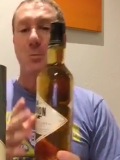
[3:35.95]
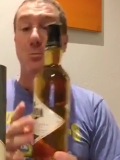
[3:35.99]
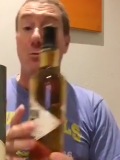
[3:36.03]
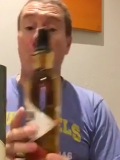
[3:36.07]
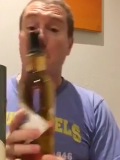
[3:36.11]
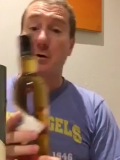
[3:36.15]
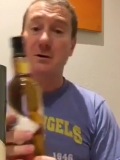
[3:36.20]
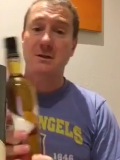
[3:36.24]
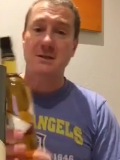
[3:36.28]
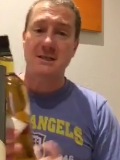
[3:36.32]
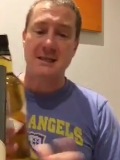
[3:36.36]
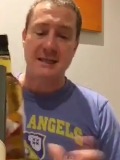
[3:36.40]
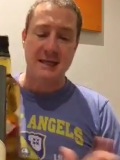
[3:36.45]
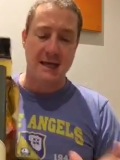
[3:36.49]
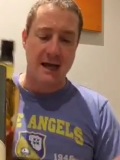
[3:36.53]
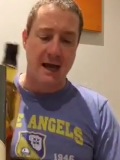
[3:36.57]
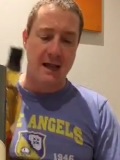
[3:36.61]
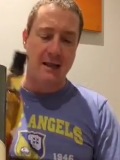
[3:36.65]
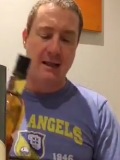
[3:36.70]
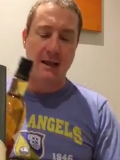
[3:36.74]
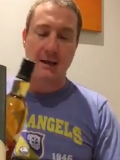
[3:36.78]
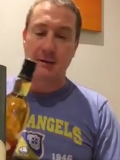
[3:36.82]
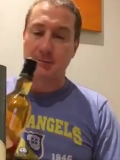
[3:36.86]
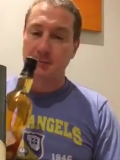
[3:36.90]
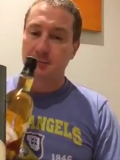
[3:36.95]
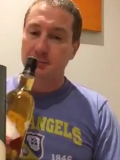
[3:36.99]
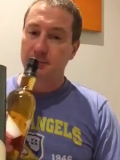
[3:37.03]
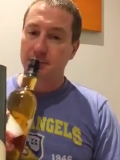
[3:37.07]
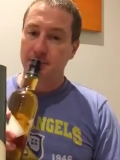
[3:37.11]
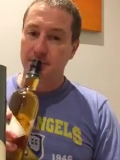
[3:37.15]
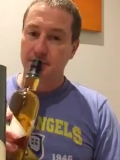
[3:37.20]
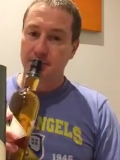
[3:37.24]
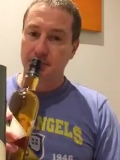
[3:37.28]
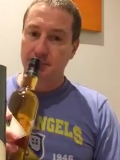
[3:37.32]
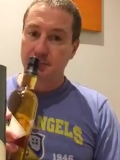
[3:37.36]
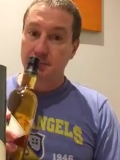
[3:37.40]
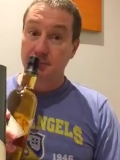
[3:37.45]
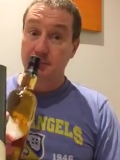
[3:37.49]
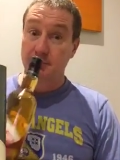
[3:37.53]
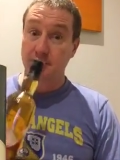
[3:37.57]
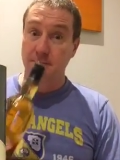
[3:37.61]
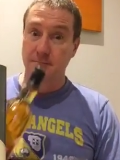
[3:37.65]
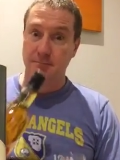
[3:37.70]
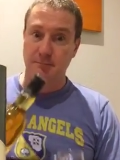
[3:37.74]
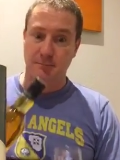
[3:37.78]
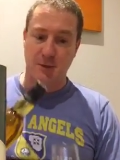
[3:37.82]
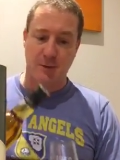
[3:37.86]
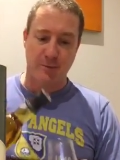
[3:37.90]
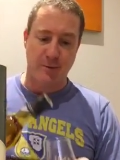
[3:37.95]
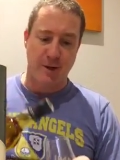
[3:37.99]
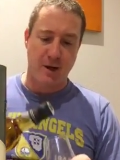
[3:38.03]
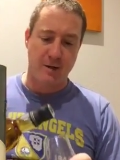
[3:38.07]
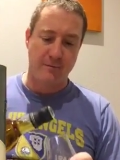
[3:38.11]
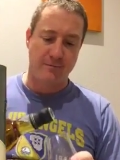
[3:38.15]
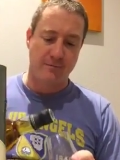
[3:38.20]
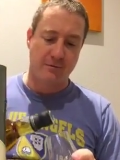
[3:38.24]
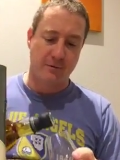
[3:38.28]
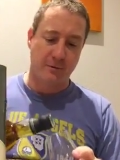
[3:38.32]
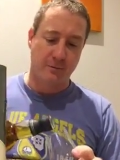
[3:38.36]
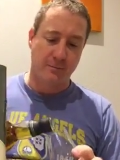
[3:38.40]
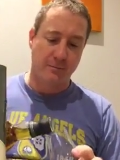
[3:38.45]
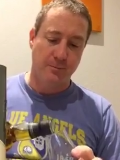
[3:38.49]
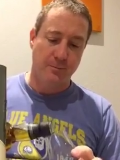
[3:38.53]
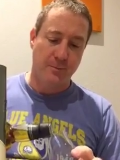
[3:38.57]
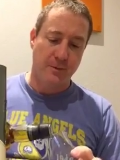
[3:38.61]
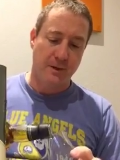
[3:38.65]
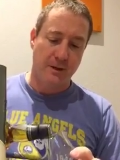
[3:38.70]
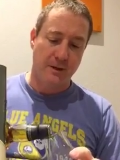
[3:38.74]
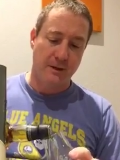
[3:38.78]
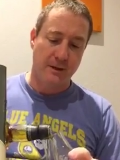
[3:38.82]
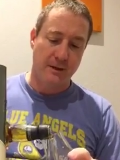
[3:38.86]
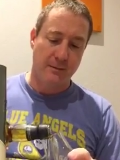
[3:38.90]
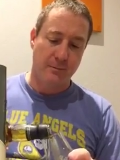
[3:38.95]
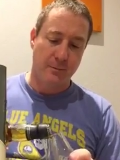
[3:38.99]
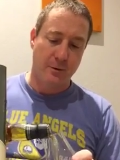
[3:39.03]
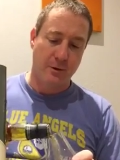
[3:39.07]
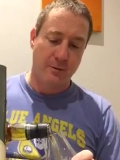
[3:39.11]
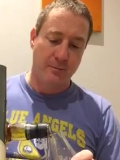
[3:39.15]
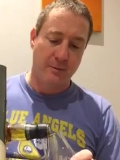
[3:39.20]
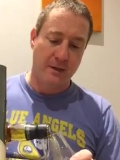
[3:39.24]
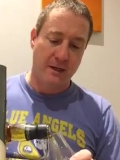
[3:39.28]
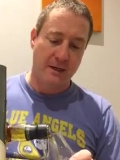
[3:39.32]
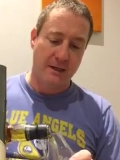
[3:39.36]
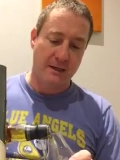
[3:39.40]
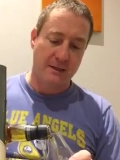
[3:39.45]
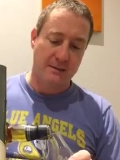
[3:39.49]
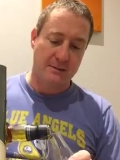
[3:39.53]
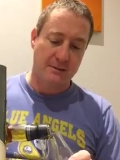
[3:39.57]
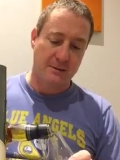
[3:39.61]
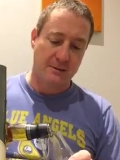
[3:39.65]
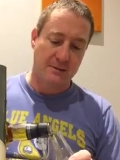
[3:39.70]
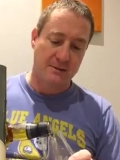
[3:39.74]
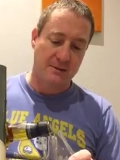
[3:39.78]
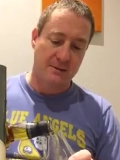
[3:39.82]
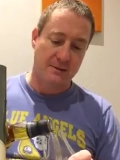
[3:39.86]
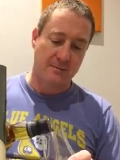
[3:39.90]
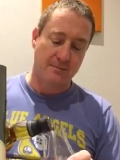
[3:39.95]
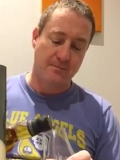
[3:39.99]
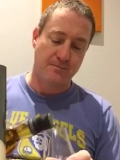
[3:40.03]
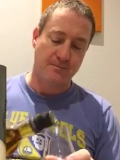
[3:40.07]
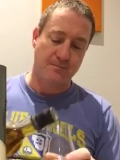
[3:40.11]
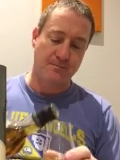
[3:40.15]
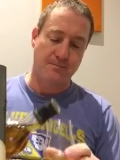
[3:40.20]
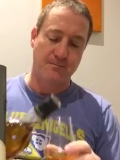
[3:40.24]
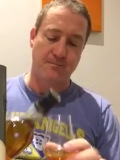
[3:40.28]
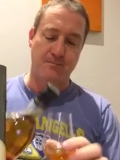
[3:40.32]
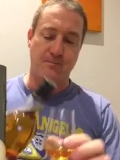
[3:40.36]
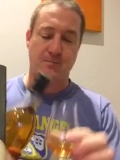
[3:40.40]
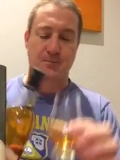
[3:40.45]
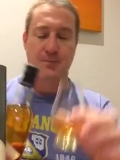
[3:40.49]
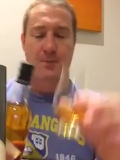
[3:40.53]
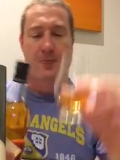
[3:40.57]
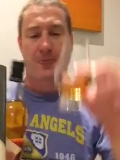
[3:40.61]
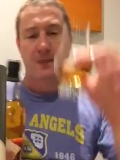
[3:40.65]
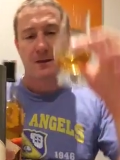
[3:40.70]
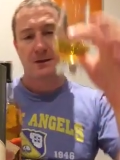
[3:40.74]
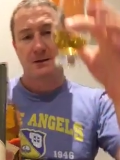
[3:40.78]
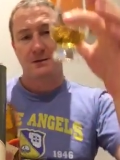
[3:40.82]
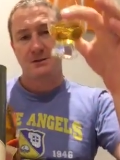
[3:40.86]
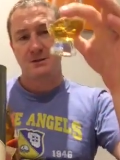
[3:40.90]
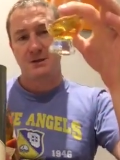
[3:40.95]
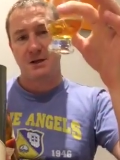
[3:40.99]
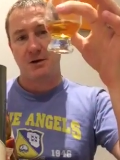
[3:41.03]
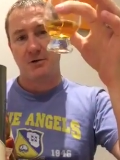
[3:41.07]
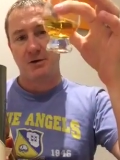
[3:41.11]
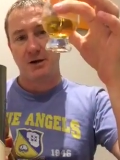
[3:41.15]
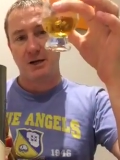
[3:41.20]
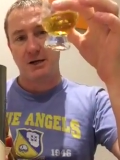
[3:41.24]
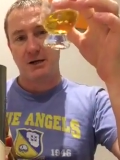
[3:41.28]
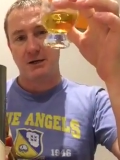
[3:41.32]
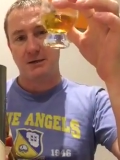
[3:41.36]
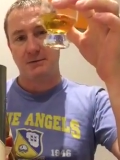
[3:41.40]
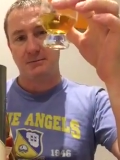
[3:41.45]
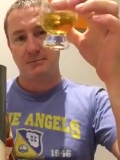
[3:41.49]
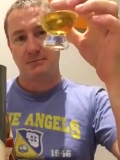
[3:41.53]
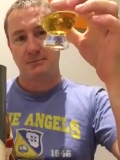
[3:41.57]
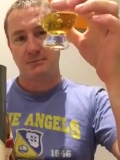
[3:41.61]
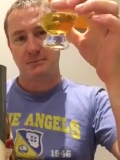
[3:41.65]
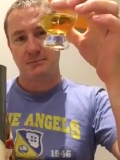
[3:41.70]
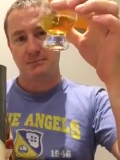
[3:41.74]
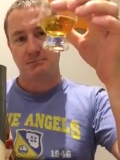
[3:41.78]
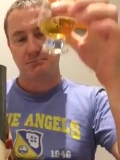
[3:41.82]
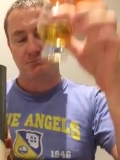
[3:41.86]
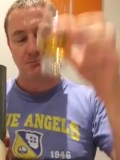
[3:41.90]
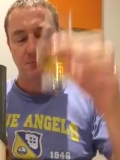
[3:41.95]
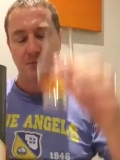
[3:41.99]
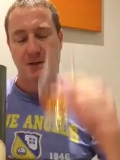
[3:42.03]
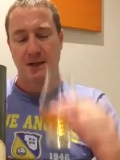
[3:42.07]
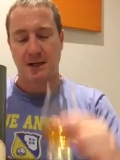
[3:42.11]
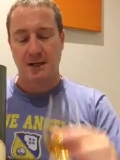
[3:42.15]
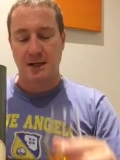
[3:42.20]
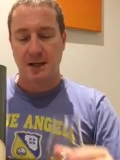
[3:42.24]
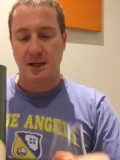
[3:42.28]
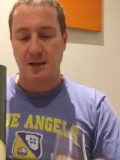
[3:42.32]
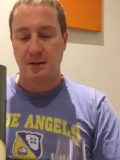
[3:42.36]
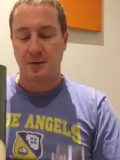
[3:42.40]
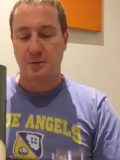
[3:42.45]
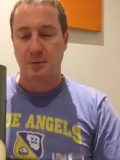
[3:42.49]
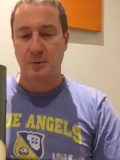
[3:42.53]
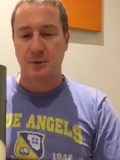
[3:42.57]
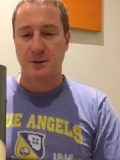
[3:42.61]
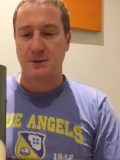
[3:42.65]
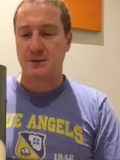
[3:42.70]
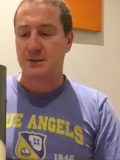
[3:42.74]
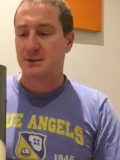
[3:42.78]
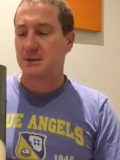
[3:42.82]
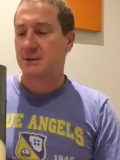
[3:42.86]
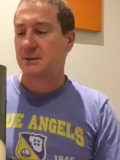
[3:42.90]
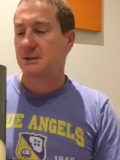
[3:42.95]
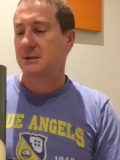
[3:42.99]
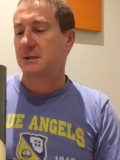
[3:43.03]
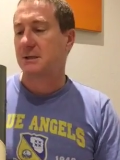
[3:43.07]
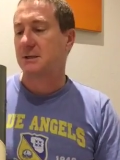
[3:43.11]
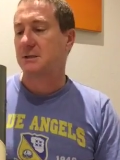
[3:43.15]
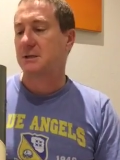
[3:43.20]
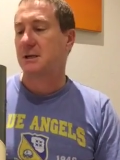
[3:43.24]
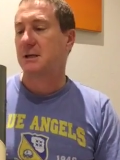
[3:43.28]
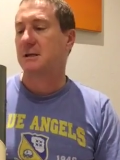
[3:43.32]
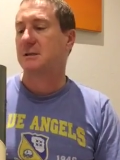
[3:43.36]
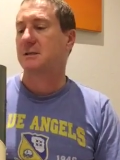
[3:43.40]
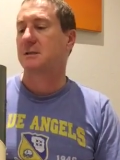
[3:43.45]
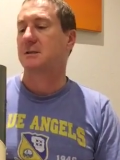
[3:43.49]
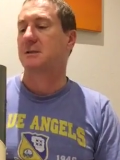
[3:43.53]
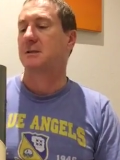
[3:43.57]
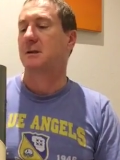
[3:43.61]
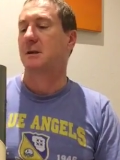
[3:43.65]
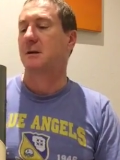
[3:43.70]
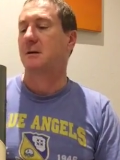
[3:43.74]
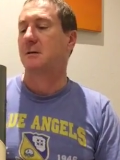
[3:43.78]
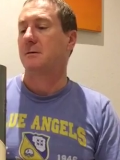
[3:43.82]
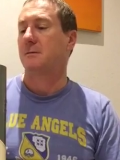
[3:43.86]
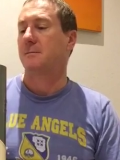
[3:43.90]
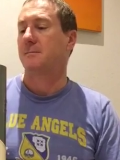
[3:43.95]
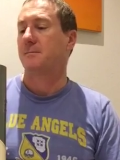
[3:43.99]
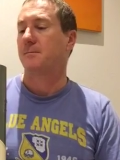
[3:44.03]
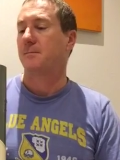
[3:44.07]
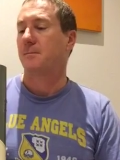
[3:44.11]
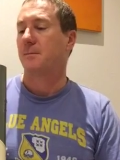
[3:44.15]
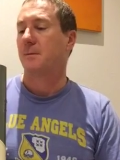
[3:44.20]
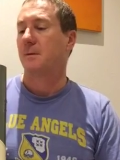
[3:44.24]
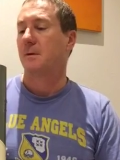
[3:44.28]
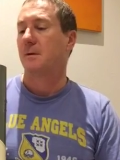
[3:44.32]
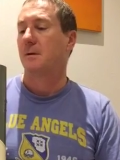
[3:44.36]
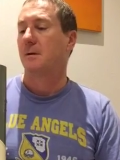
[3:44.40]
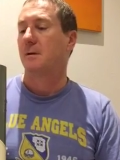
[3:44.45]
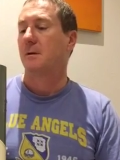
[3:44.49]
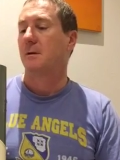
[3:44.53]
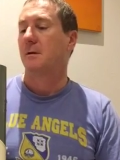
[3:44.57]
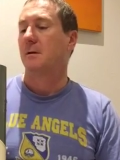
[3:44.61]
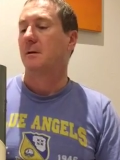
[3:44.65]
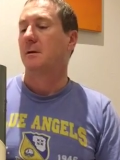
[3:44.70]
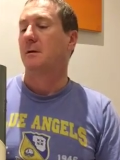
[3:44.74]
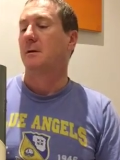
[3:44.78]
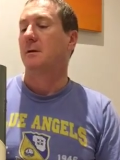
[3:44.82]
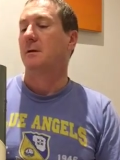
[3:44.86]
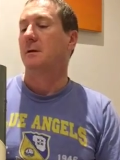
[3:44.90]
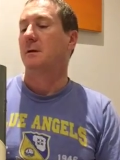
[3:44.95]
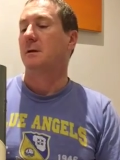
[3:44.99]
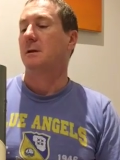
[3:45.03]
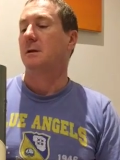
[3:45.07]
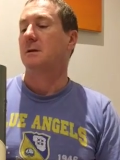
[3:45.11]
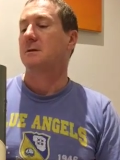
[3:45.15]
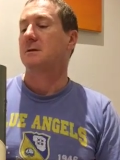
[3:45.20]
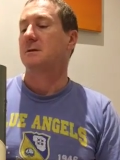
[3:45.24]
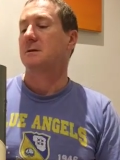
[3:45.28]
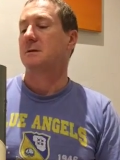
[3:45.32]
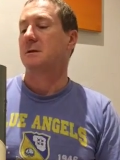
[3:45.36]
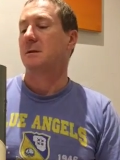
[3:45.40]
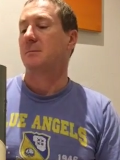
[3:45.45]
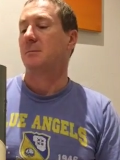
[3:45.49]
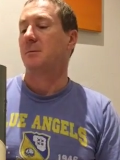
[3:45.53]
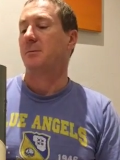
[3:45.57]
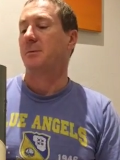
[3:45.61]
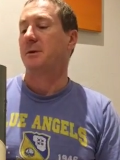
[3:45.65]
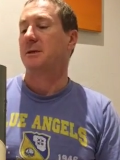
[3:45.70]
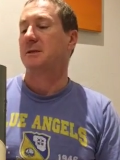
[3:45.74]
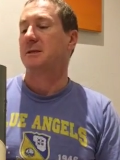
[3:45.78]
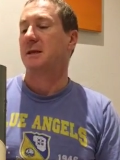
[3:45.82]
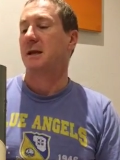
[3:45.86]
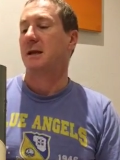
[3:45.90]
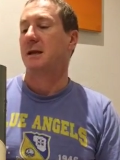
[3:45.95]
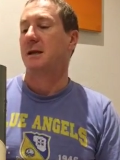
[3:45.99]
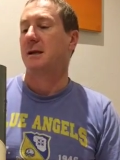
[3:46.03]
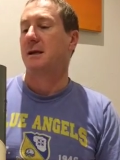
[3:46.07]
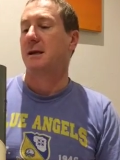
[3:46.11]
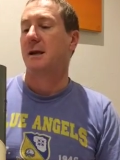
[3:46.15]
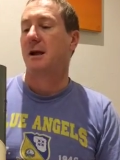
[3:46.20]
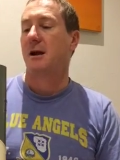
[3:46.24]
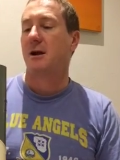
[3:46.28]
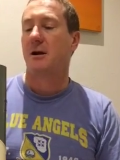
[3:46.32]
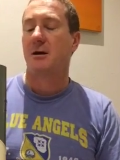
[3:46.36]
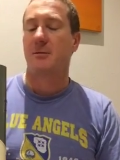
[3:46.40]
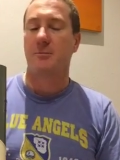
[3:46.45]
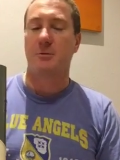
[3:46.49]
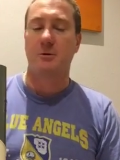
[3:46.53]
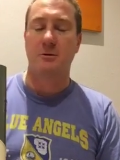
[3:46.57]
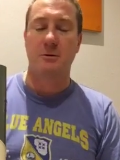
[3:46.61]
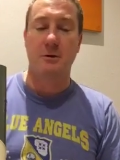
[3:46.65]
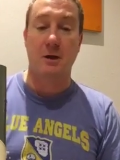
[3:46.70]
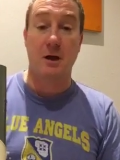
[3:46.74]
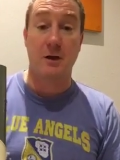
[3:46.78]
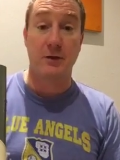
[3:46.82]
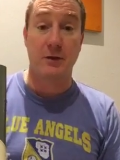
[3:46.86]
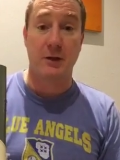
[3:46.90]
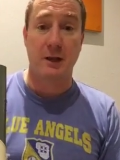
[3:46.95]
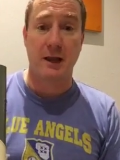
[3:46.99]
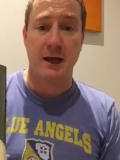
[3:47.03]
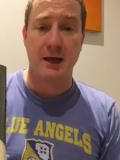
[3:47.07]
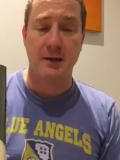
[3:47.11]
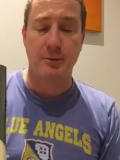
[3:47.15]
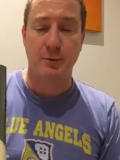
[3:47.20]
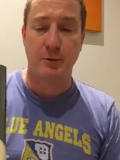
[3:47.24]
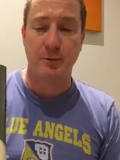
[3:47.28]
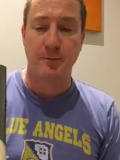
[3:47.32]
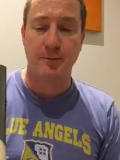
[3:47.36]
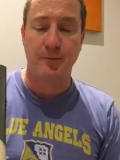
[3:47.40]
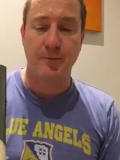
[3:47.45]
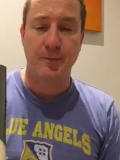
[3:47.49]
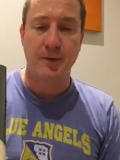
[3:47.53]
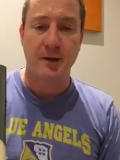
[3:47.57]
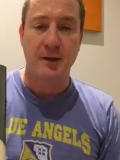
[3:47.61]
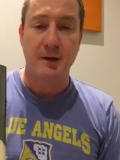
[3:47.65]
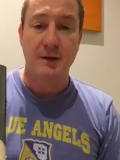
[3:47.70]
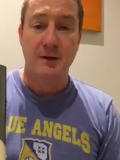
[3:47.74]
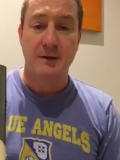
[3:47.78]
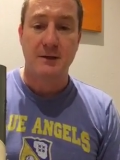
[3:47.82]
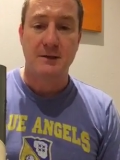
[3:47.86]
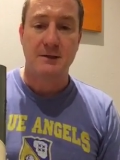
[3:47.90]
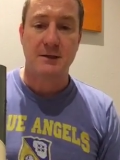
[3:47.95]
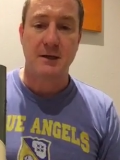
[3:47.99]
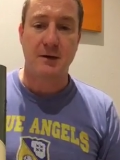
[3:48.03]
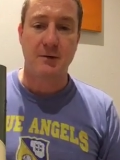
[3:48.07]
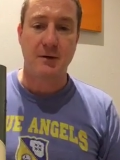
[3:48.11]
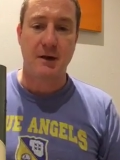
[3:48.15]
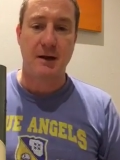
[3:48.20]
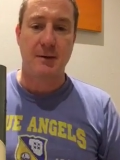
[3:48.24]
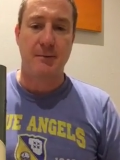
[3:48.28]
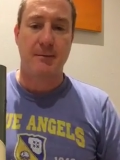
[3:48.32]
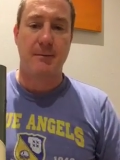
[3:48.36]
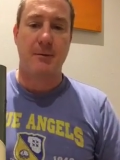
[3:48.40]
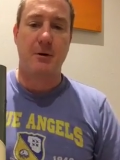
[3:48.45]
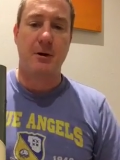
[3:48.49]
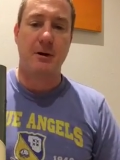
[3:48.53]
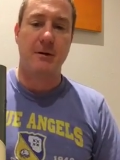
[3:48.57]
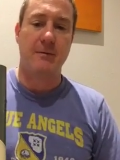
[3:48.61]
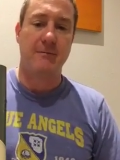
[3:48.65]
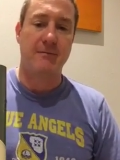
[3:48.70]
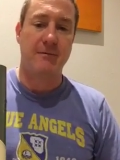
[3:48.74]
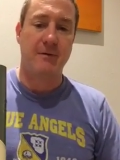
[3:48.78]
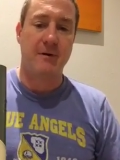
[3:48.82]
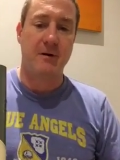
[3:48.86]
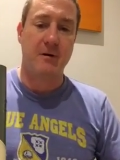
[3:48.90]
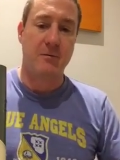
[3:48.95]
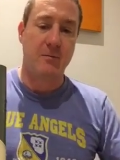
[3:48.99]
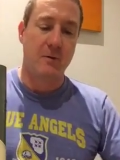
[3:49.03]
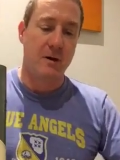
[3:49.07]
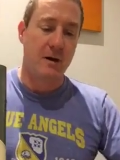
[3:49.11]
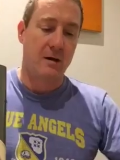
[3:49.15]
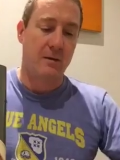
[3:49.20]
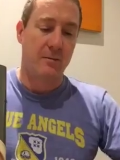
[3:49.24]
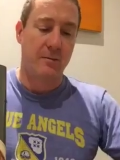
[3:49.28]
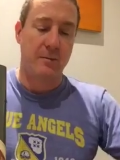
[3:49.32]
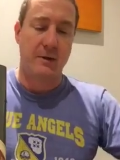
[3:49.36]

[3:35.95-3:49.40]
bronzy colour. I'm hopeful. That might mean it's got some sherry in it. That colour would suggest so. It doesn't seem to be saying caramel on the label, so it might very well